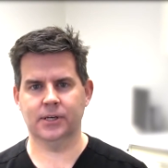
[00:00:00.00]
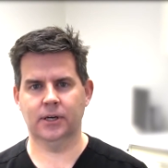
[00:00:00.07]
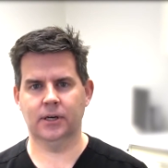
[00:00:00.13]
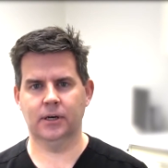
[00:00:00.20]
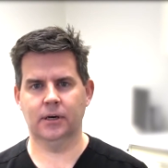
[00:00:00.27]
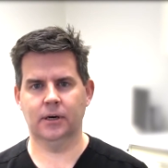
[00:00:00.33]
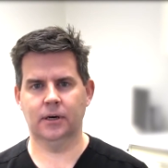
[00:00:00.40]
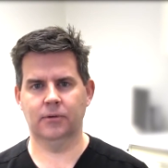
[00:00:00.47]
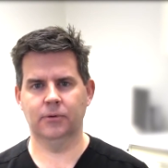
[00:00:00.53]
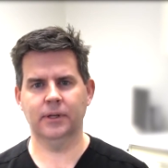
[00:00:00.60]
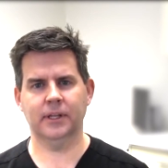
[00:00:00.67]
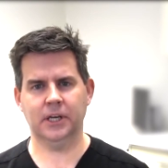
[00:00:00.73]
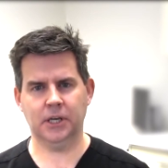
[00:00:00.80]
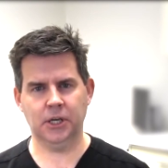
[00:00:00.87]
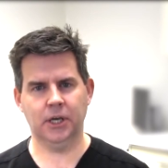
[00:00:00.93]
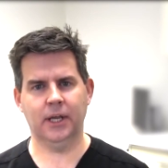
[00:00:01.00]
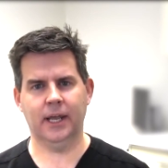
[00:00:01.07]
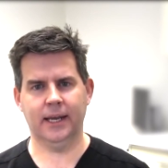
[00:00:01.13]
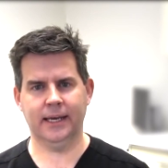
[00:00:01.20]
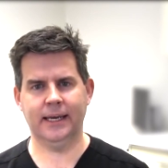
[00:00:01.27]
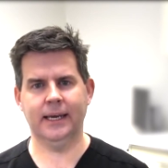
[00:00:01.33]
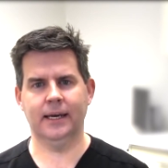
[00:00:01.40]
are really good
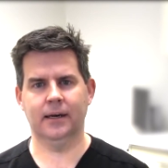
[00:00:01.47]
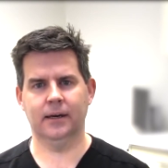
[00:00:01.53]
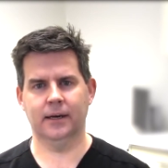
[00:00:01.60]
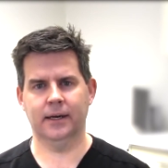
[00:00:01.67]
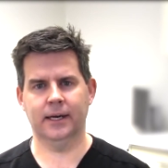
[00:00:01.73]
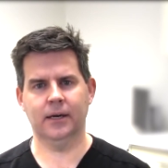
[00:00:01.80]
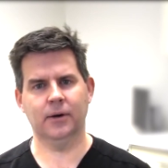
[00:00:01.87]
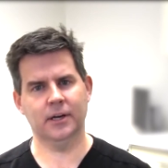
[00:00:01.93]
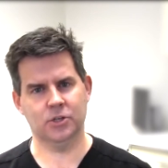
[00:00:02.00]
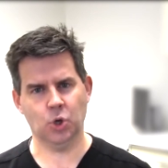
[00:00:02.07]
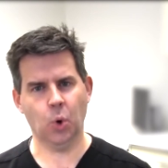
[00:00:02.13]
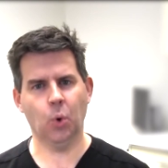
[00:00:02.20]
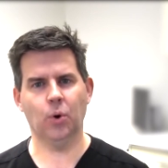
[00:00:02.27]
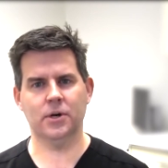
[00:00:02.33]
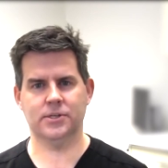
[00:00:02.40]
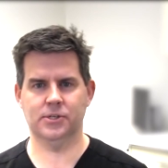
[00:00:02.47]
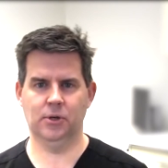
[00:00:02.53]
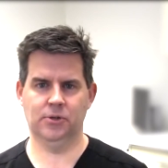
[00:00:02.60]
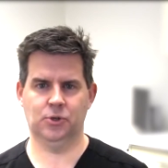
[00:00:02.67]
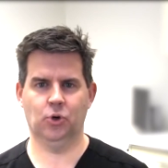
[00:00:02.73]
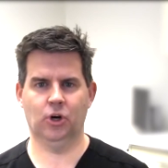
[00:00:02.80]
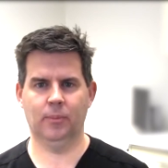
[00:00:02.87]
at gearing towards
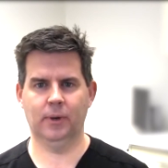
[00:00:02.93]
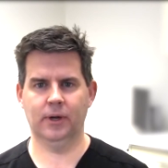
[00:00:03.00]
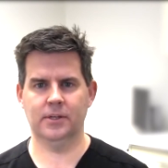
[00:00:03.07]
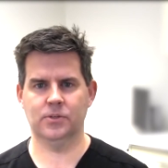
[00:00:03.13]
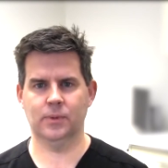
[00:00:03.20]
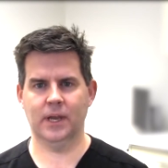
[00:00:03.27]
those hormones.